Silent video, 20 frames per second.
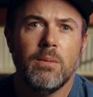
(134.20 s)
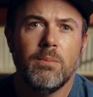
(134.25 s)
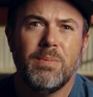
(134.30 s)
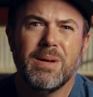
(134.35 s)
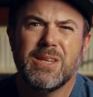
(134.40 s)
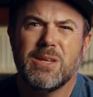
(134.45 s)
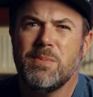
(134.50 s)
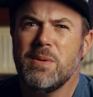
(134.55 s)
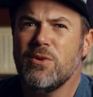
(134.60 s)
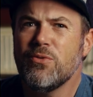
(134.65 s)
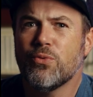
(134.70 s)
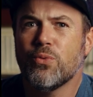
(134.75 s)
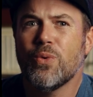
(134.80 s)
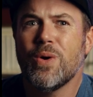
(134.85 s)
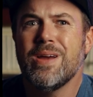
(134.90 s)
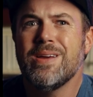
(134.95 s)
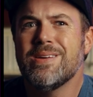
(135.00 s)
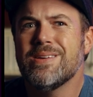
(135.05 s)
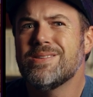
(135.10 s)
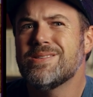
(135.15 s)
but to be
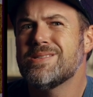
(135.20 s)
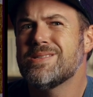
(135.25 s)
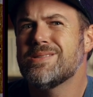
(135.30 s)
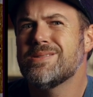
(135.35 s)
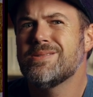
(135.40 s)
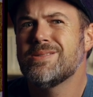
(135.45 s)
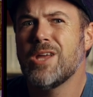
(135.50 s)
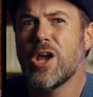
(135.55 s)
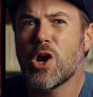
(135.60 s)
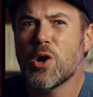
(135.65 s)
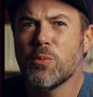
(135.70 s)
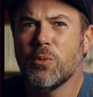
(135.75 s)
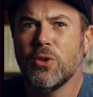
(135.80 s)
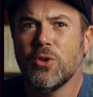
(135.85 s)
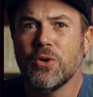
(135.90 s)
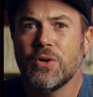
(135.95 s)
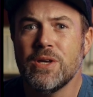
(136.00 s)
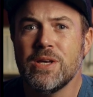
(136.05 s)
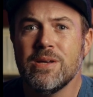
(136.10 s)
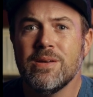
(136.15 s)
frank, it's terrible
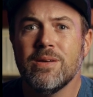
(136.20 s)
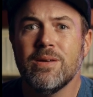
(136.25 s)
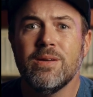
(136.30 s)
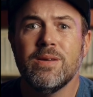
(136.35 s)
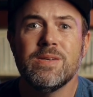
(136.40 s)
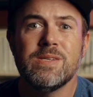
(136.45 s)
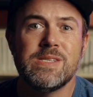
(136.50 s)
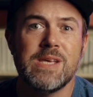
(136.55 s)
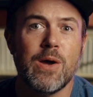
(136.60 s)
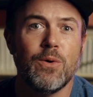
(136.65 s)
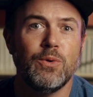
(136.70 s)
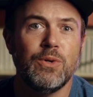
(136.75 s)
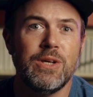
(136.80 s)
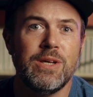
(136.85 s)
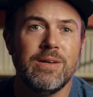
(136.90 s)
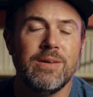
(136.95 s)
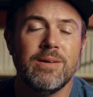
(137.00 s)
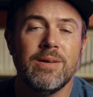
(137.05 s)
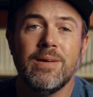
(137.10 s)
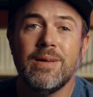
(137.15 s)
looking,
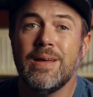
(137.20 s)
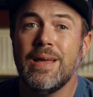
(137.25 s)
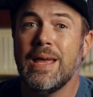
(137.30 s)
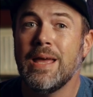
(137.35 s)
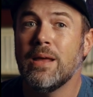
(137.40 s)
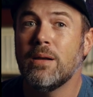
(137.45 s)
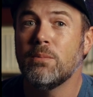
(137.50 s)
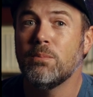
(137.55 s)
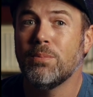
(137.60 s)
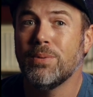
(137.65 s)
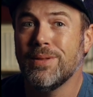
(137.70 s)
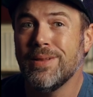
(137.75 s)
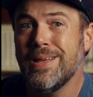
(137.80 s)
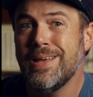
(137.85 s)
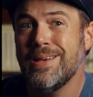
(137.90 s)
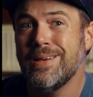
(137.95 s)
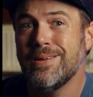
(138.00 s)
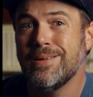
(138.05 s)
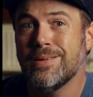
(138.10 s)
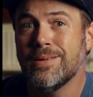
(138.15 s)
sounding, and
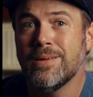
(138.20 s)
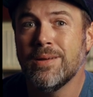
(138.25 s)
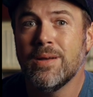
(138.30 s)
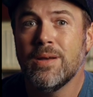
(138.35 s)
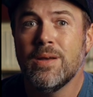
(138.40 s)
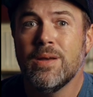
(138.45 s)
playing.